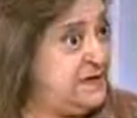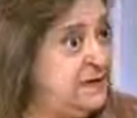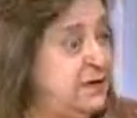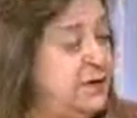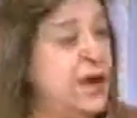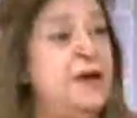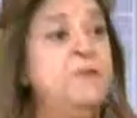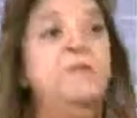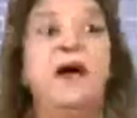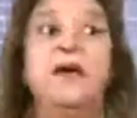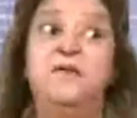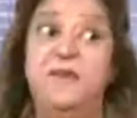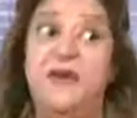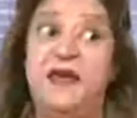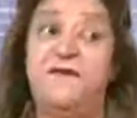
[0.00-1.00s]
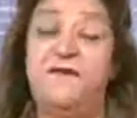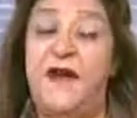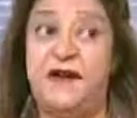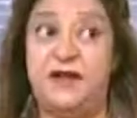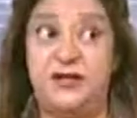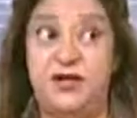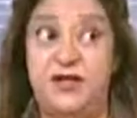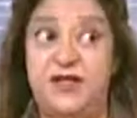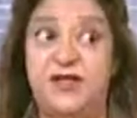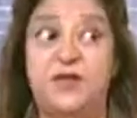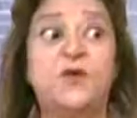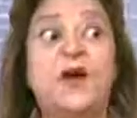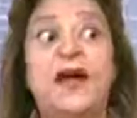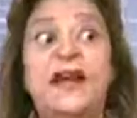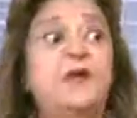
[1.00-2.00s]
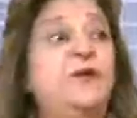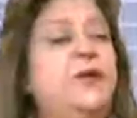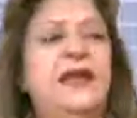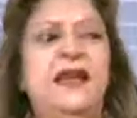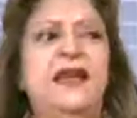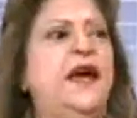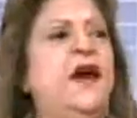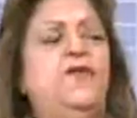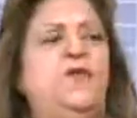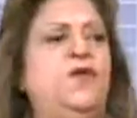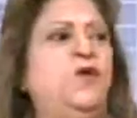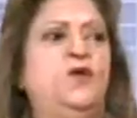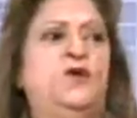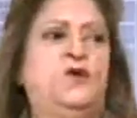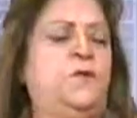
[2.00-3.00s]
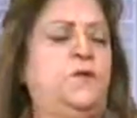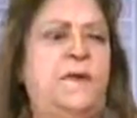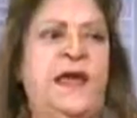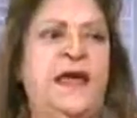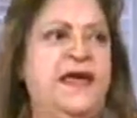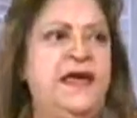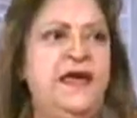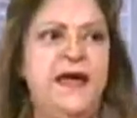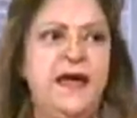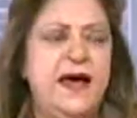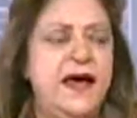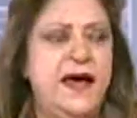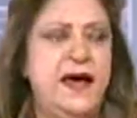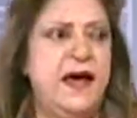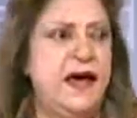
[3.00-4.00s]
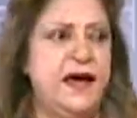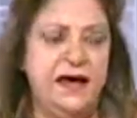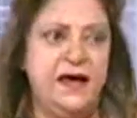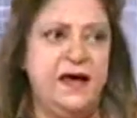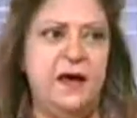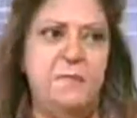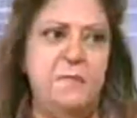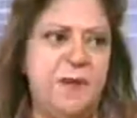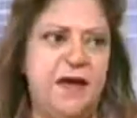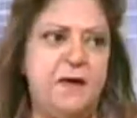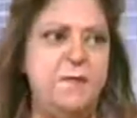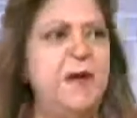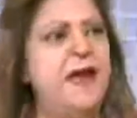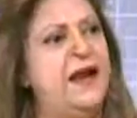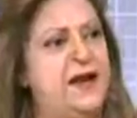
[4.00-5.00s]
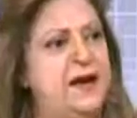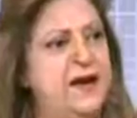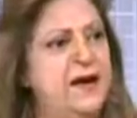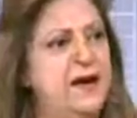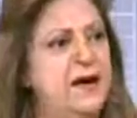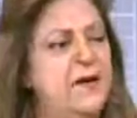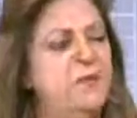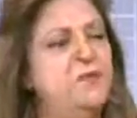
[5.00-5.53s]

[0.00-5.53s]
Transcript: okay, by big factories who can really afford to pay a big bill.